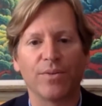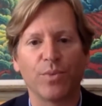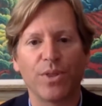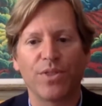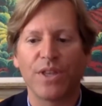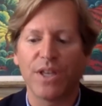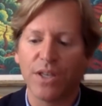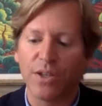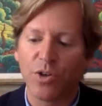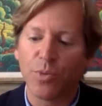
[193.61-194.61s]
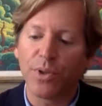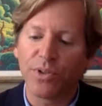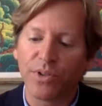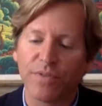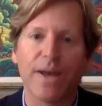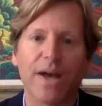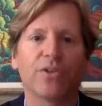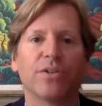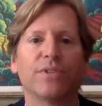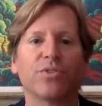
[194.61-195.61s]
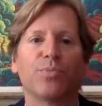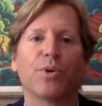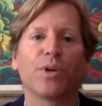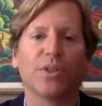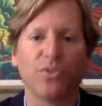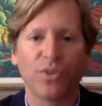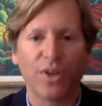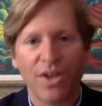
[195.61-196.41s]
with the cumulative amount of experience